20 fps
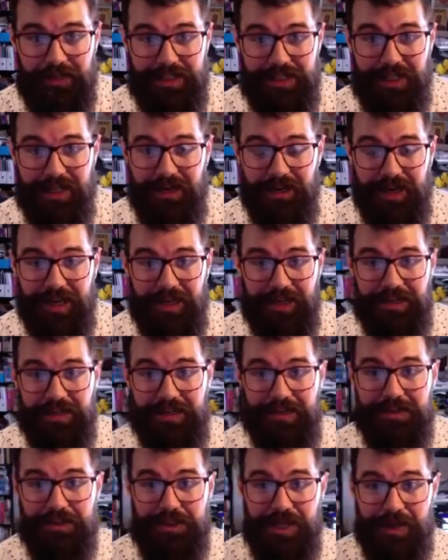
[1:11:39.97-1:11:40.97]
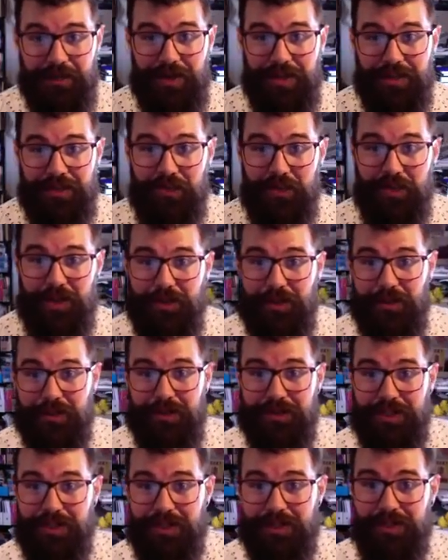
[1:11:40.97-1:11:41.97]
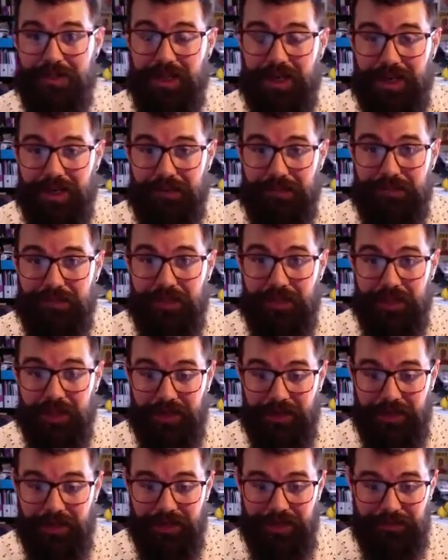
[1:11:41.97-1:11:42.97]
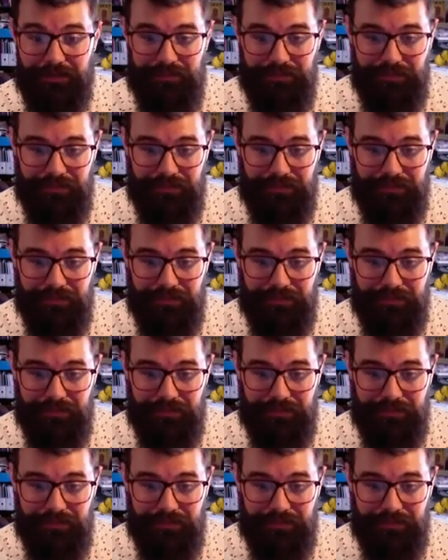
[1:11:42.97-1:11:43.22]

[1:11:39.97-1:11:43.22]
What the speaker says: Is anyone else worried about losing their hearing?